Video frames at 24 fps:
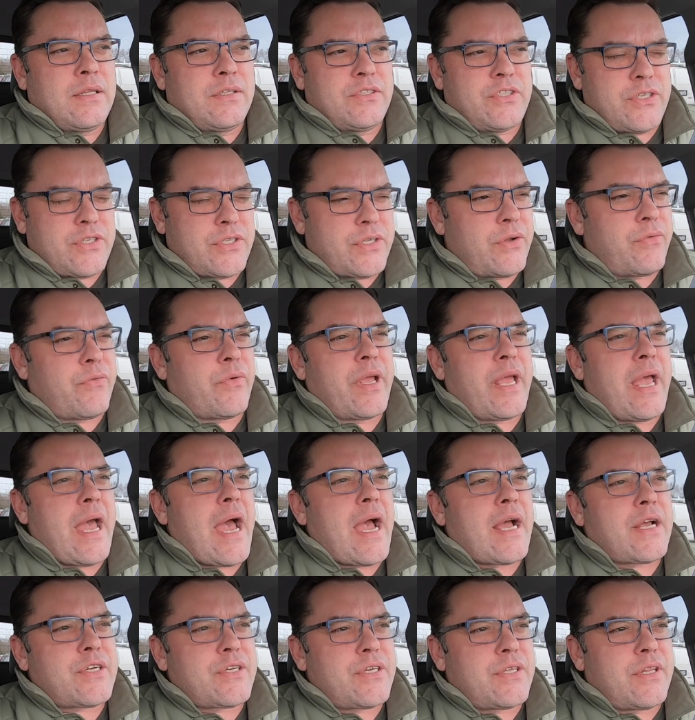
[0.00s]
just the
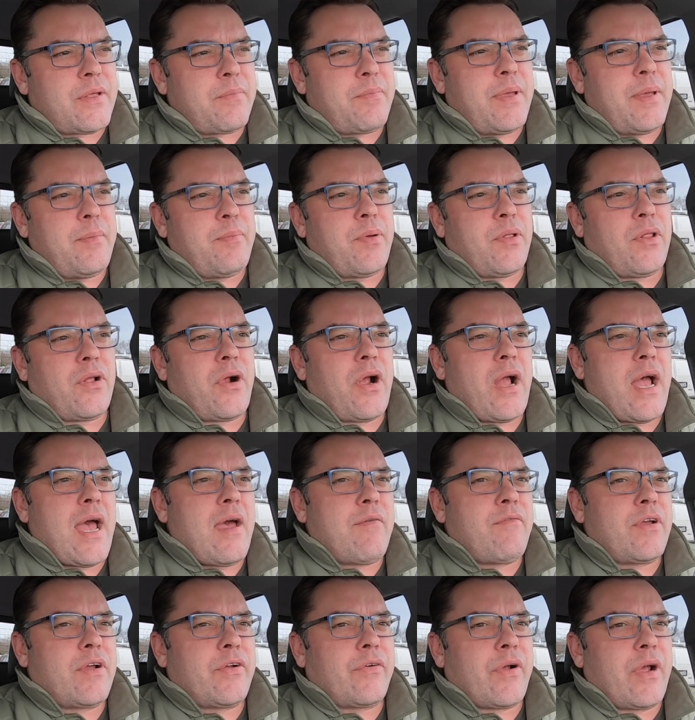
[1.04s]
reaction that people are
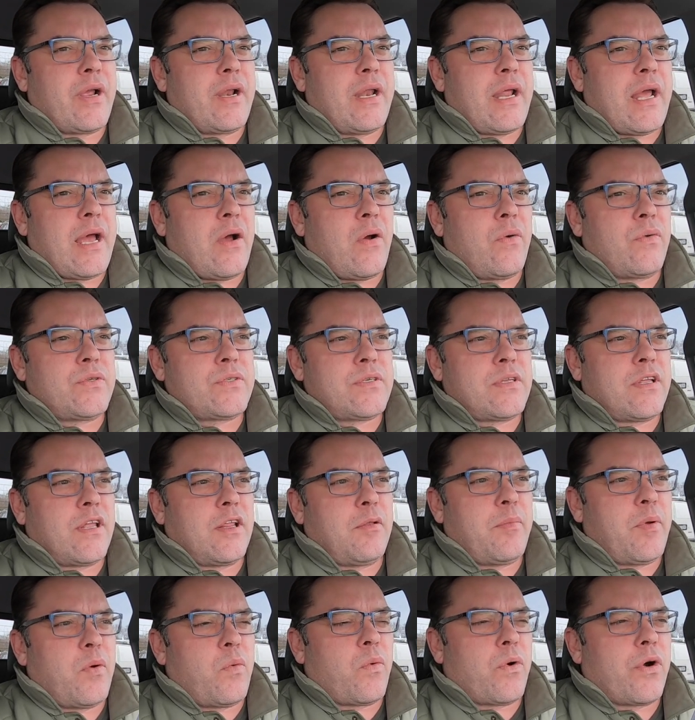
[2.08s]
having right now is a
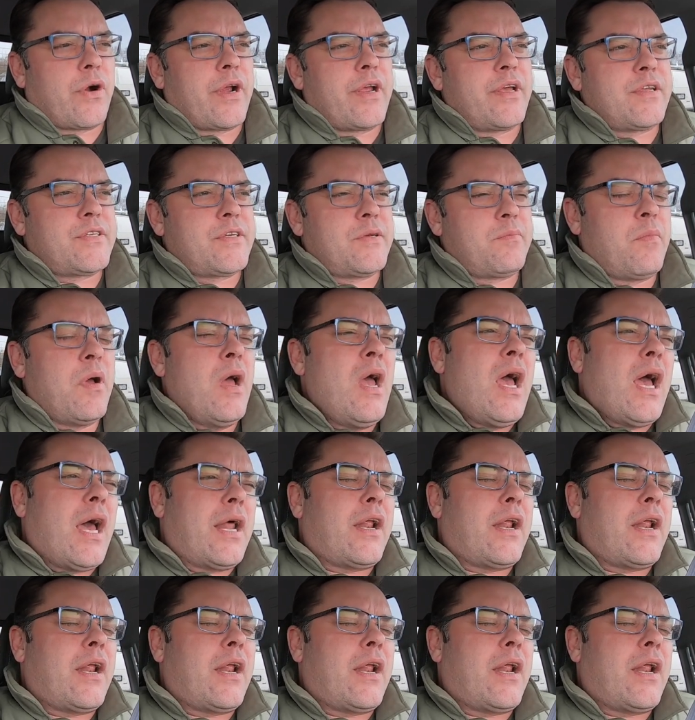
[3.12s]
little bit worrisome.